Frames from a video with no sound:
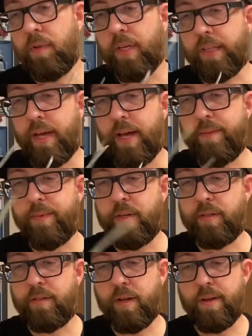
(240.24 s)
that, but
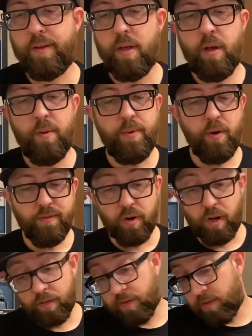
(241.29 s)
overall
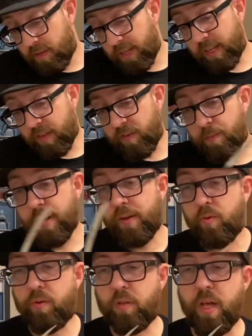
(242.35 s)
it's a pretty
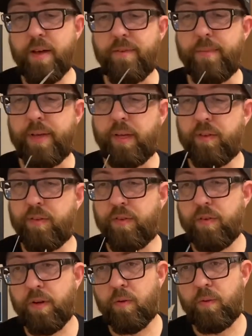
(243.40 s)
cool glove. I mean,
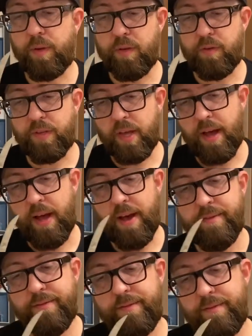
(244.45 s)
considering what we used to have,
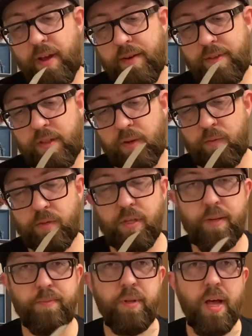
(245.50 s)
everything was like
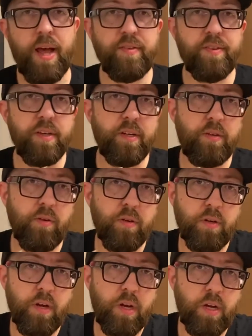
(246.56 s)
plastic
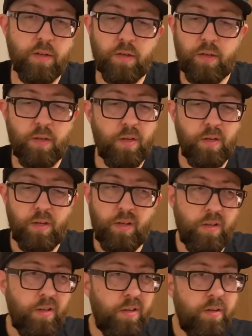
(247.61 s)
or
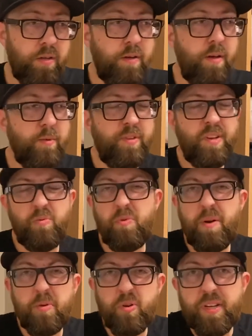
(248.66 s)
almost like
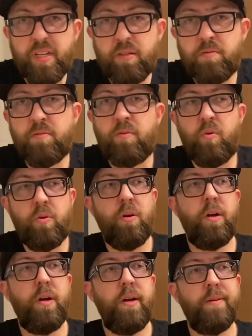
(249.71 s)
rubbery,
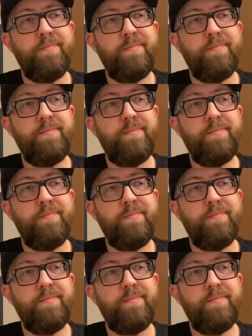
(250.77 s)
or